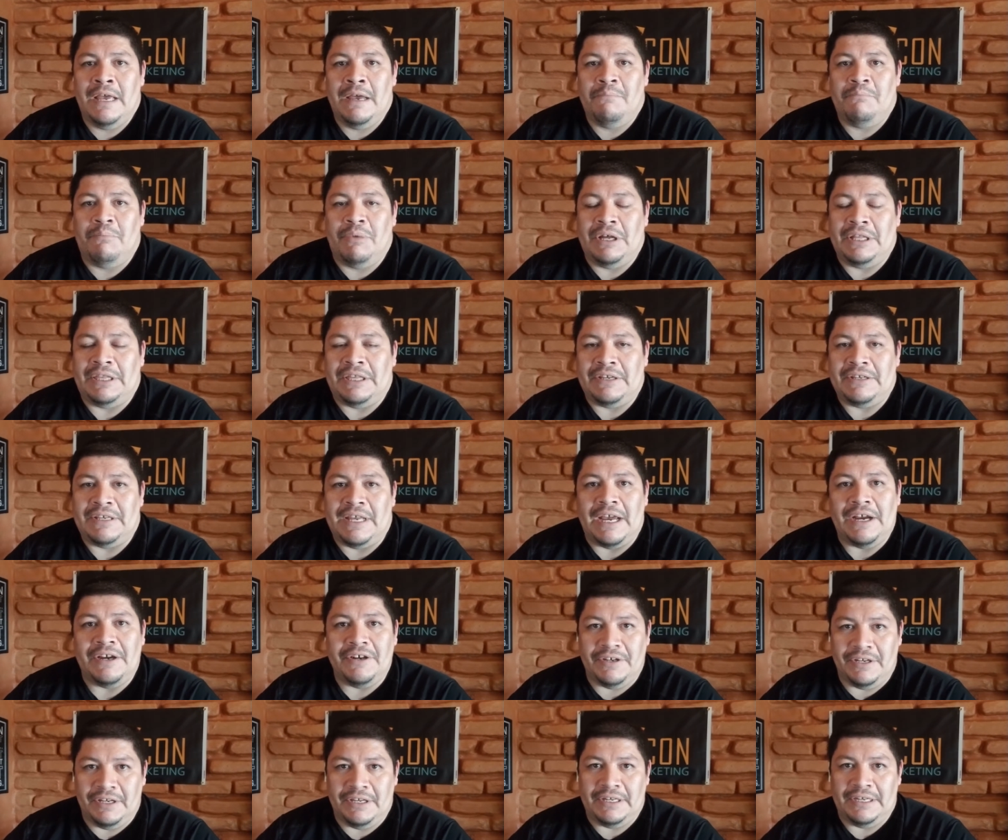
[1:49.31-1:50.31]
But there's
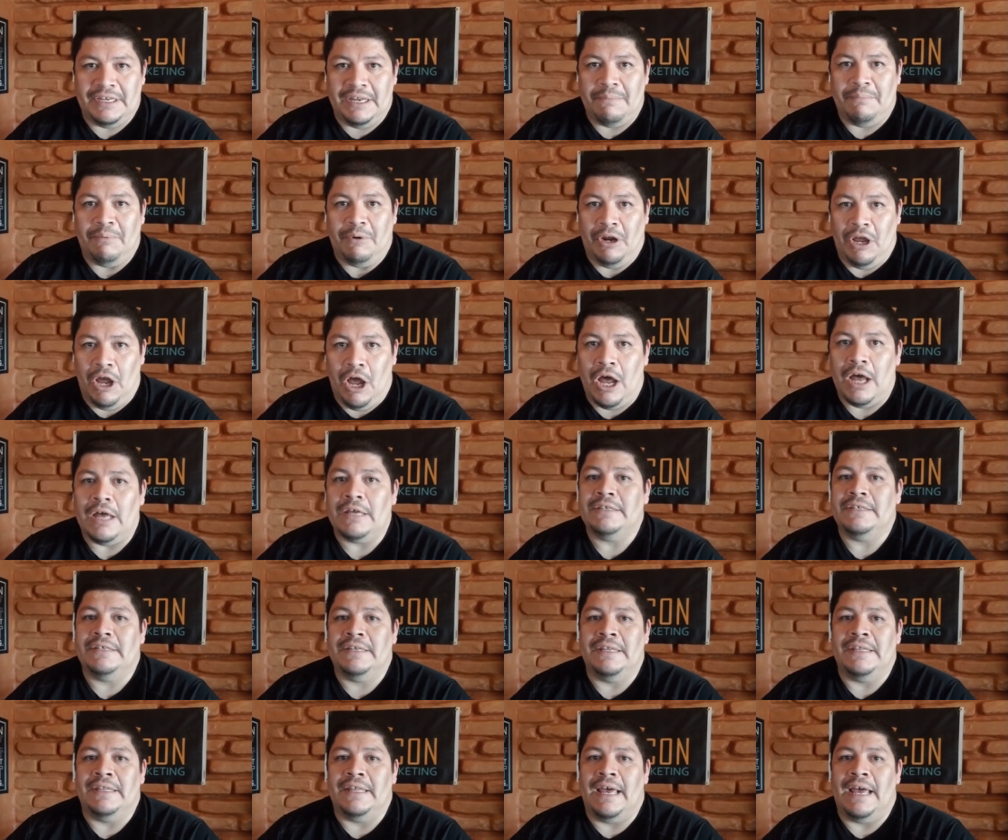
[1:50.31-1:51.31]
actually a deeper cost
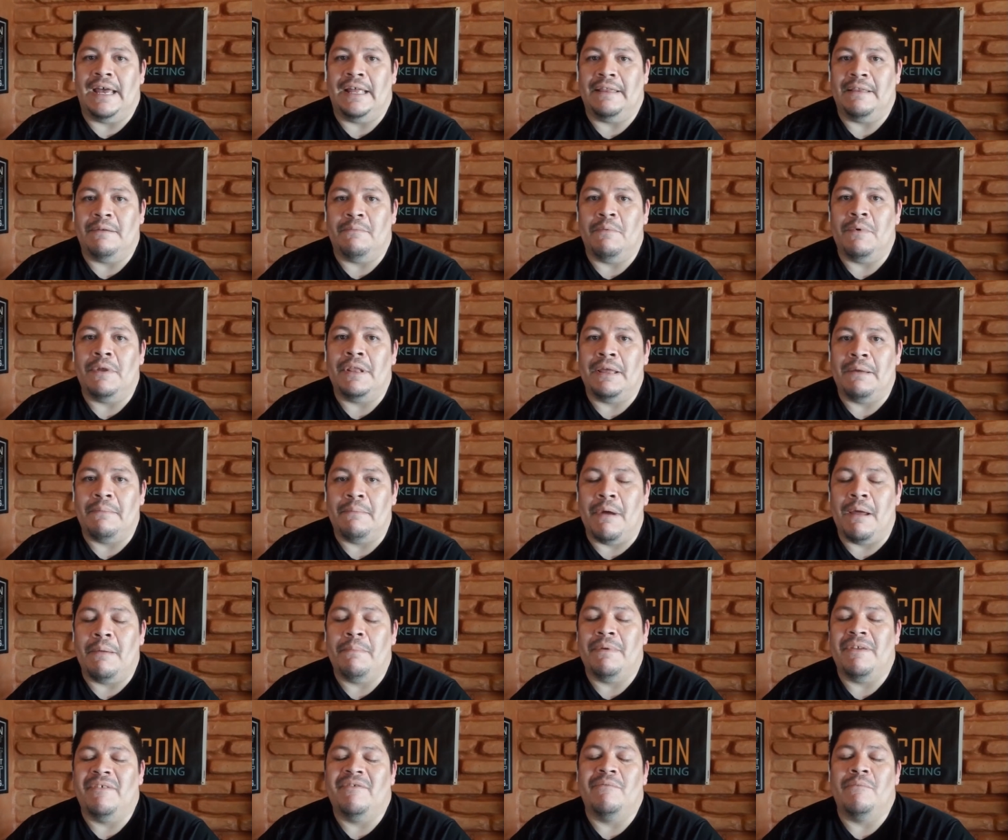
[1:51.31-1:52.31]
to that, the one that might
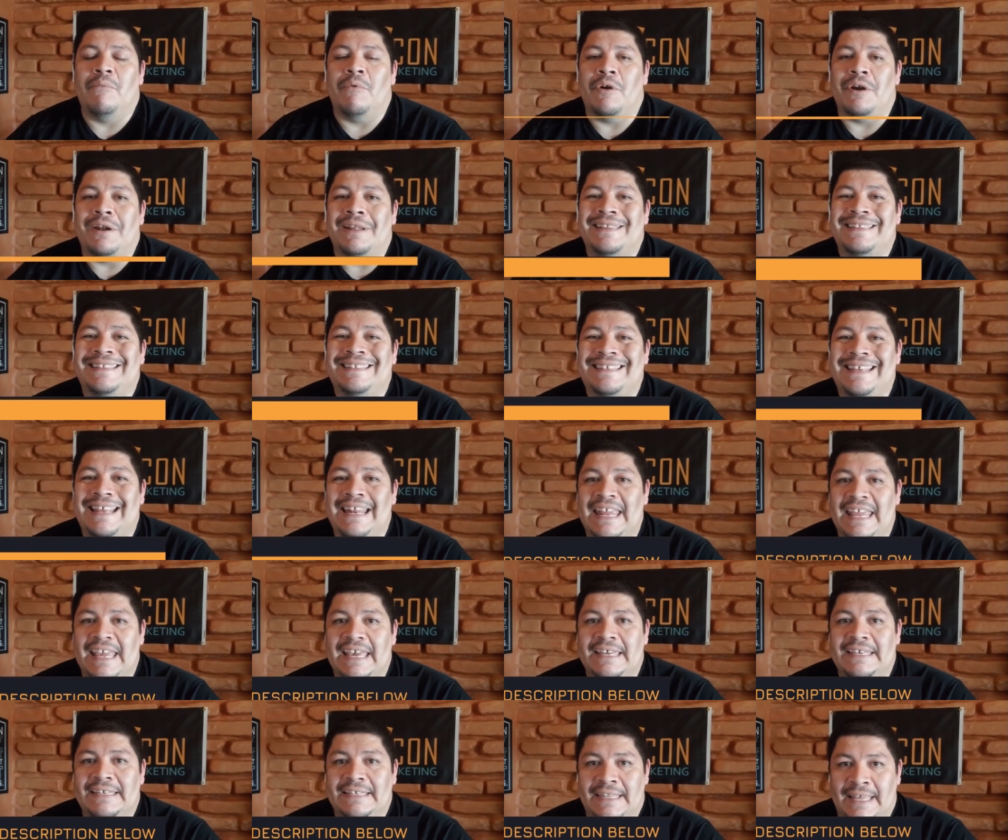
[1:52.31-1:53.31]
be even more
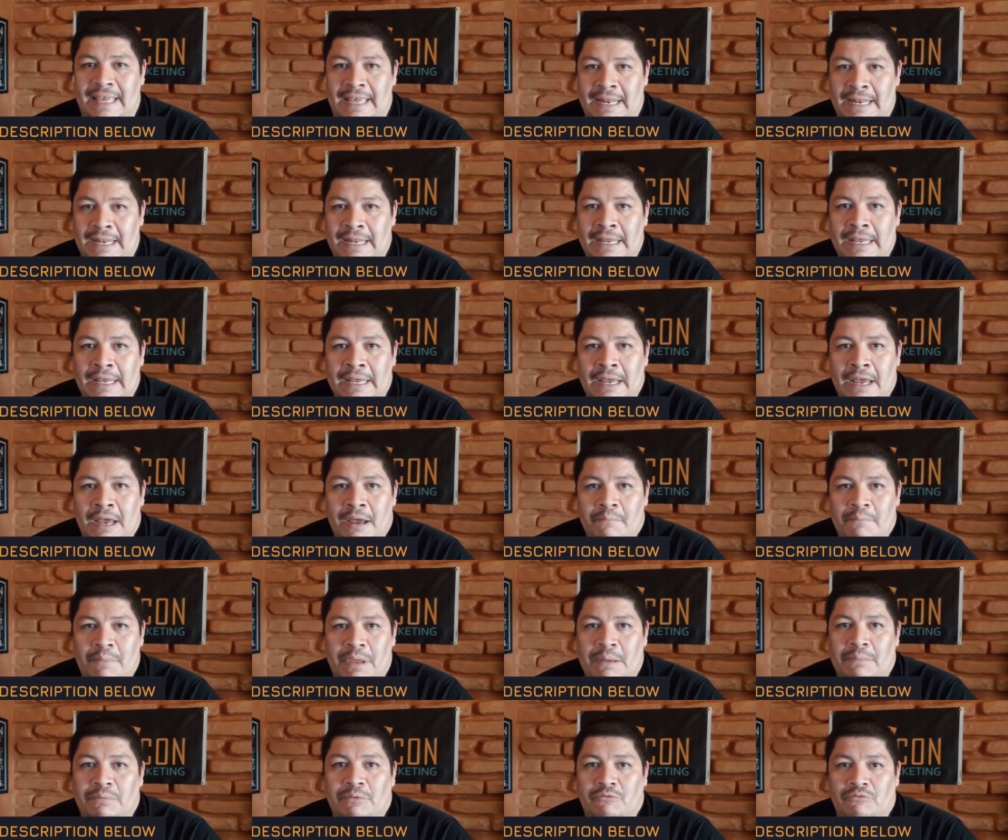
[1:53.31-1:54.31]
insidious than
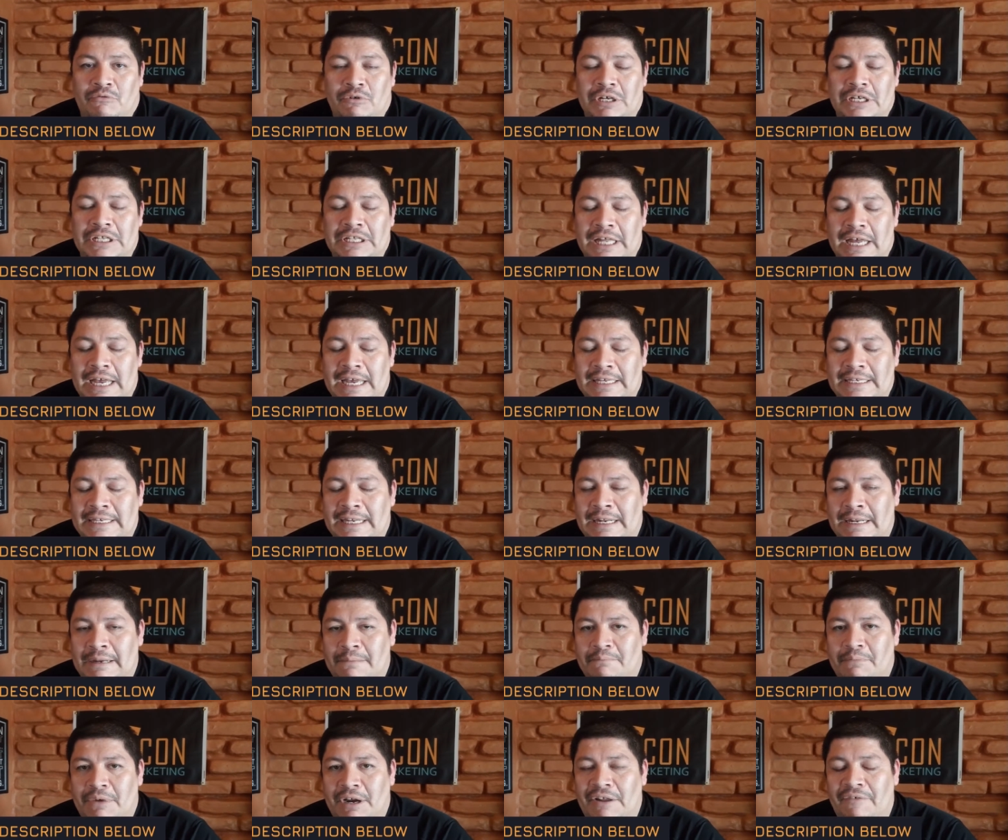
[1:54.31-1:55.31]
people realize.
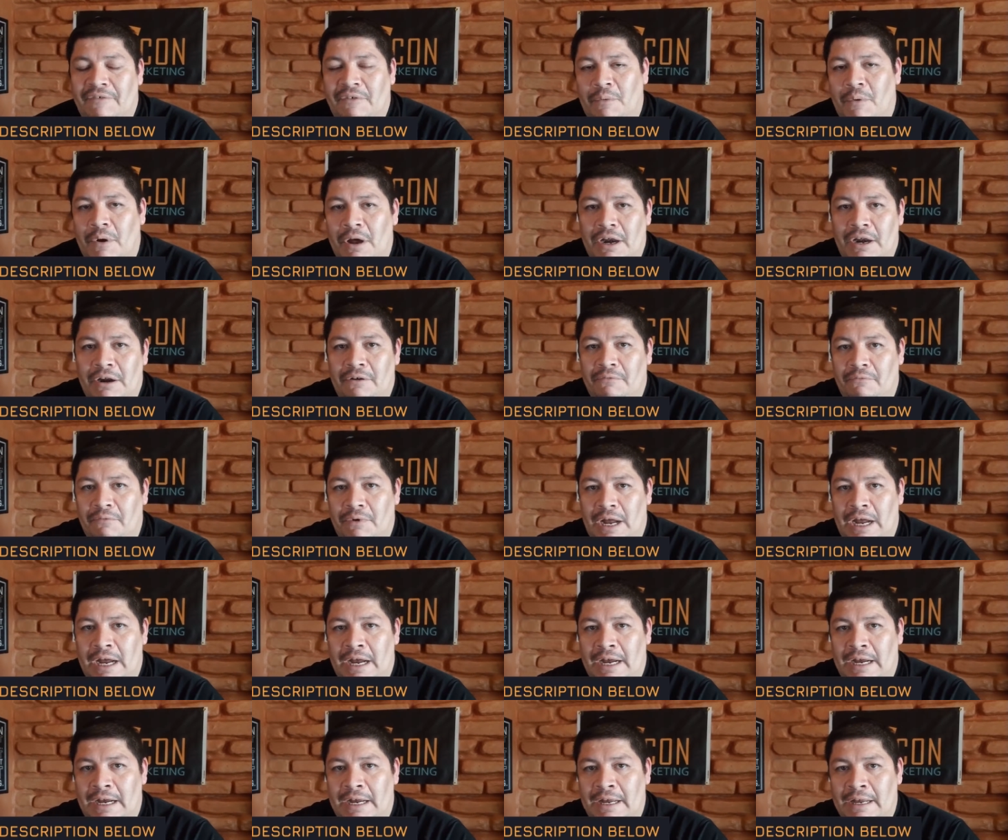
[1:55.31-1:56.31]
But if you want
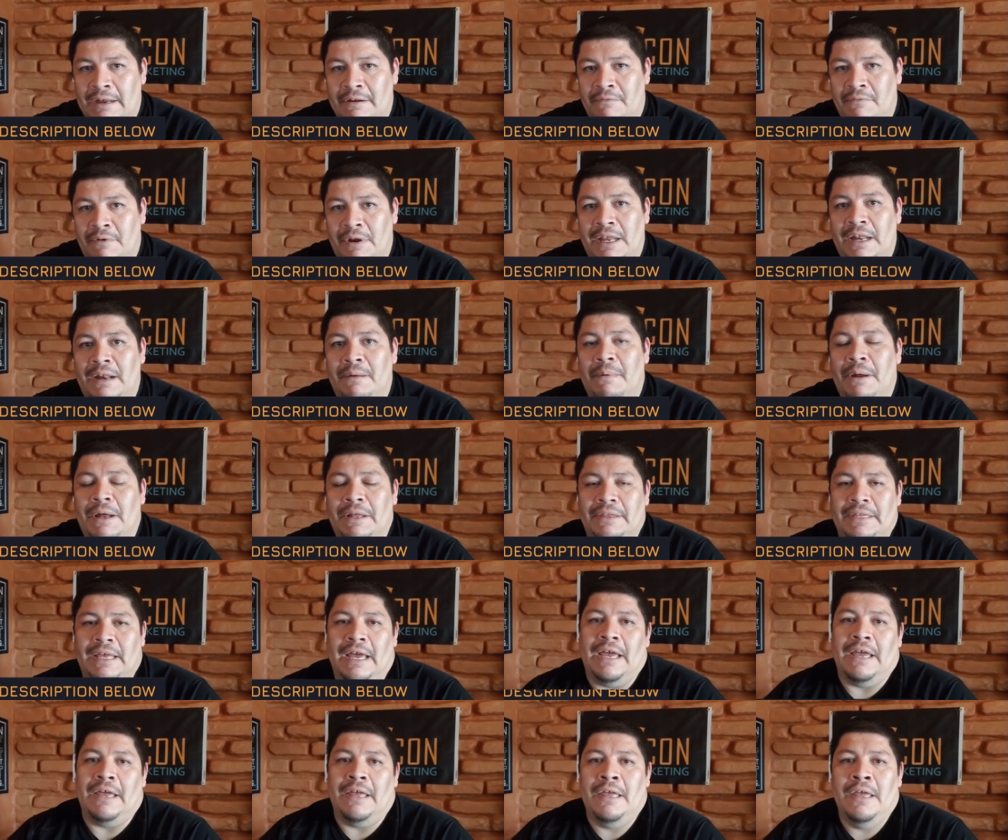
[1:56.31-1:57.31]
to read about
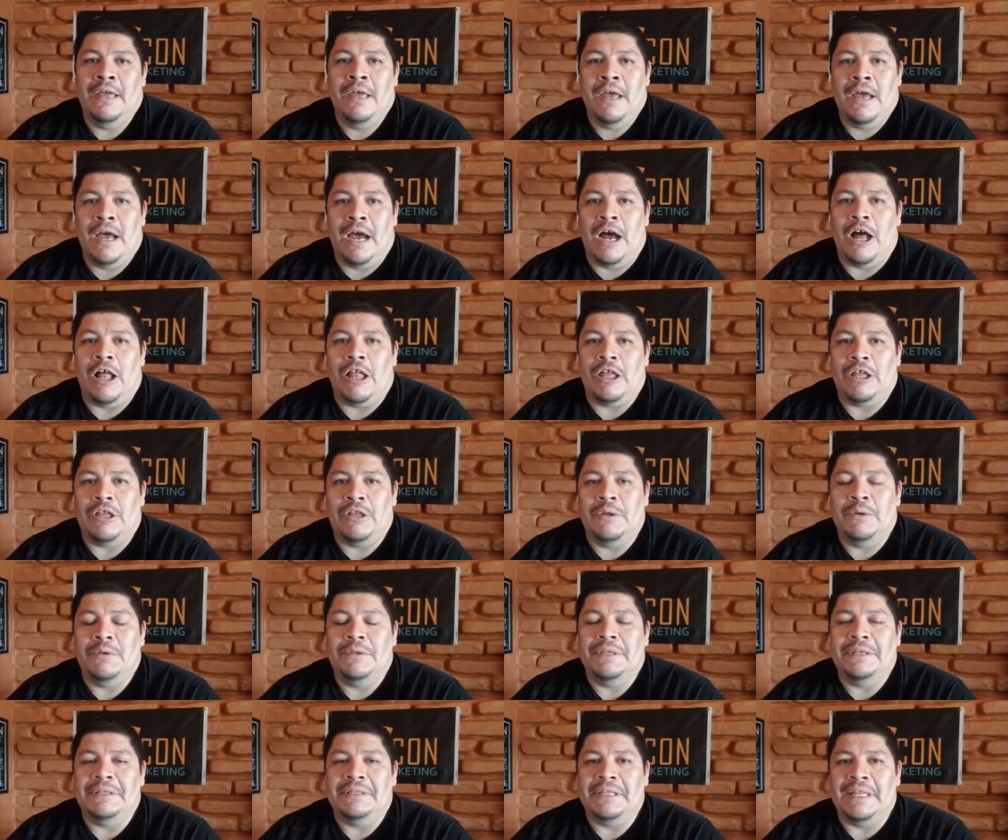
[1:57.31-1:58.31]
that, I'll include
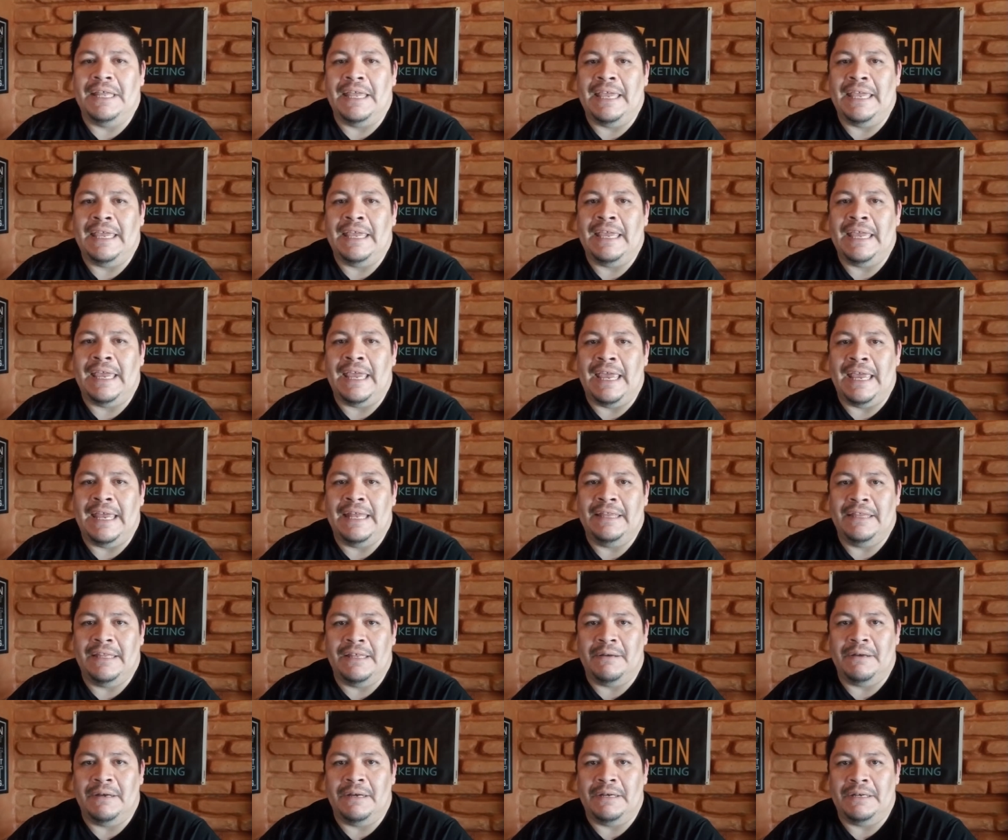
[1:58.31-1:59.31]
the link in
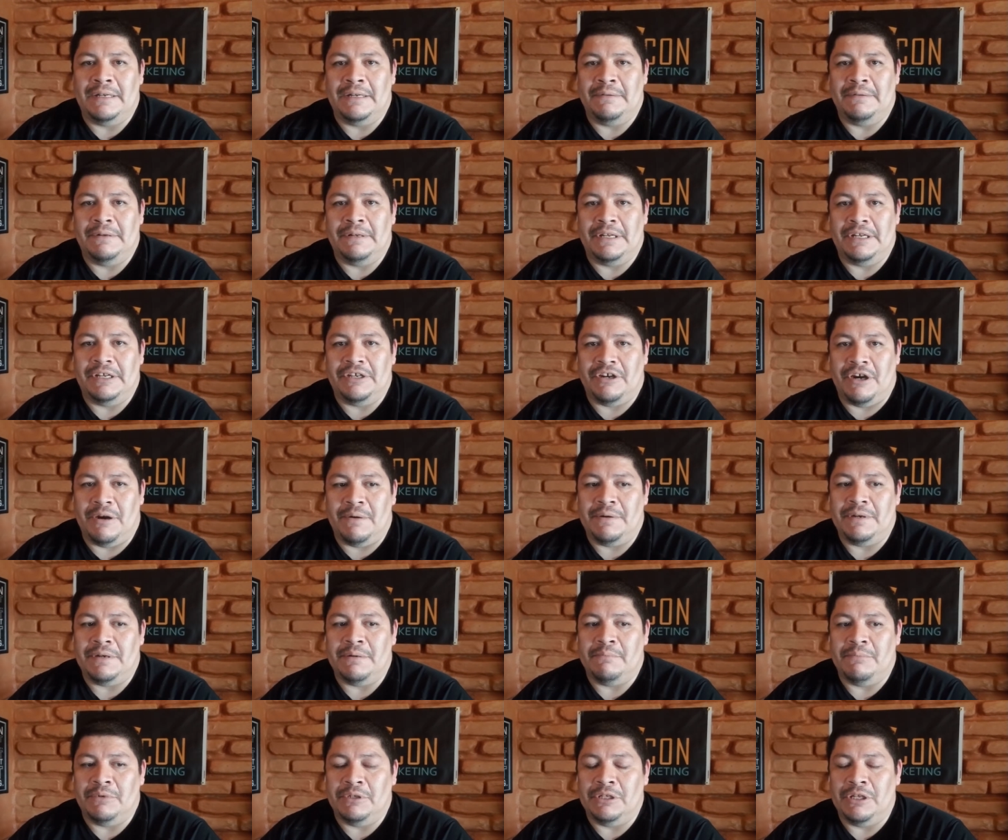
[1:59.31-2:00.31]
the
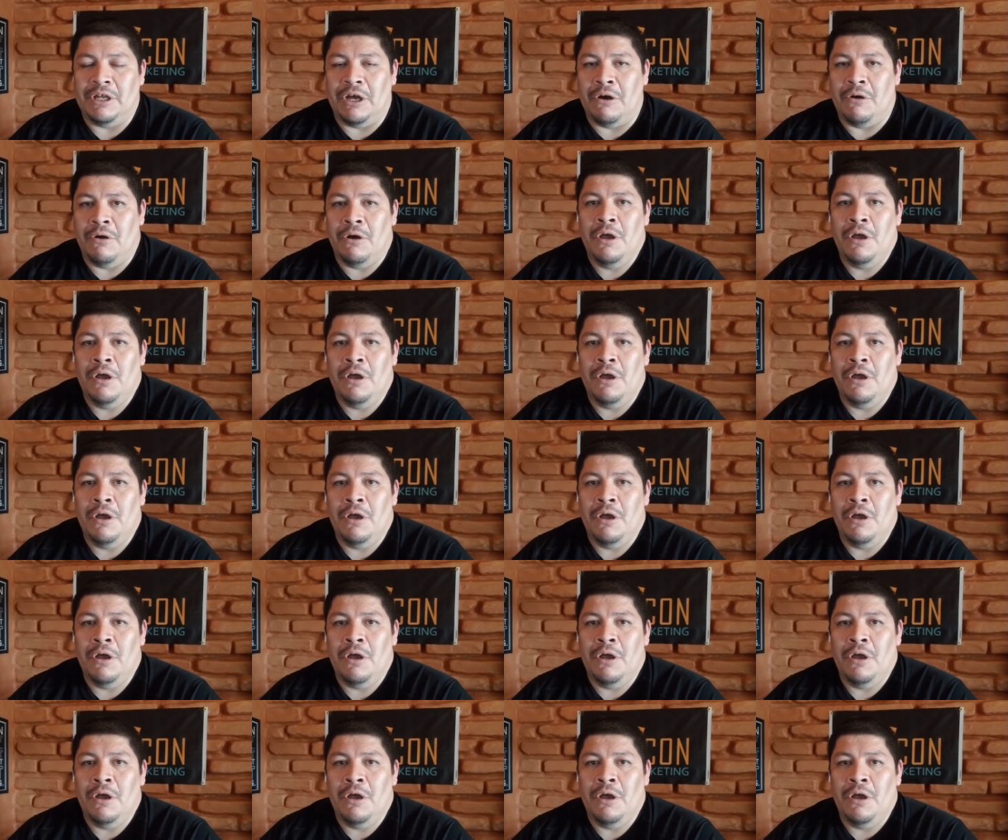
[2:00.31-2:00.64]
description below.